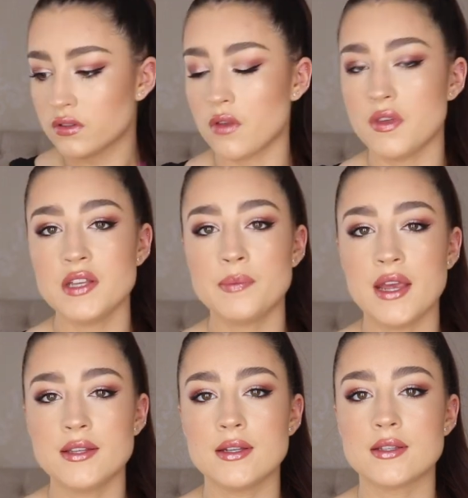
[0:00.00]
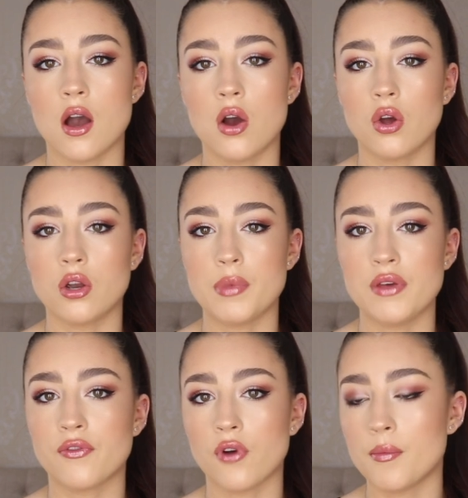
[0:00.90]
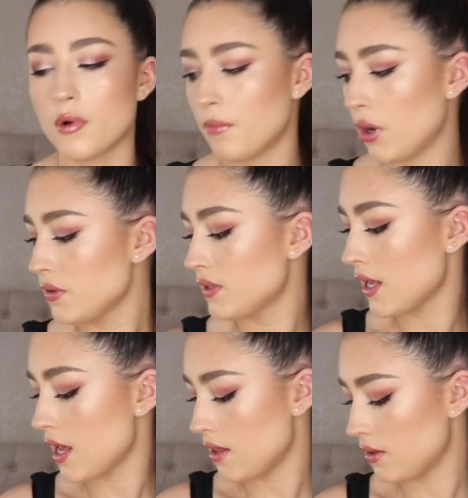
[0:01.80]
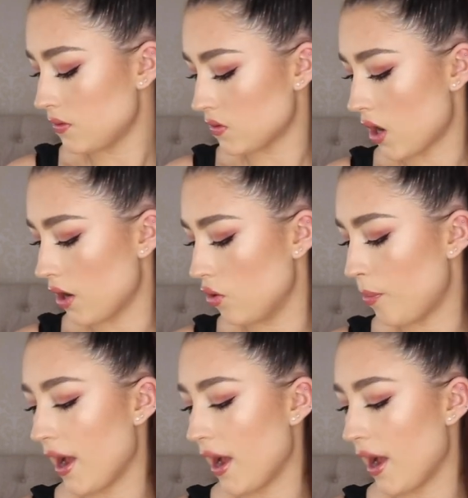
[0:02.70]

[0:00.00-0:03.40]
So, these pieces are going to be from mostly In The Style,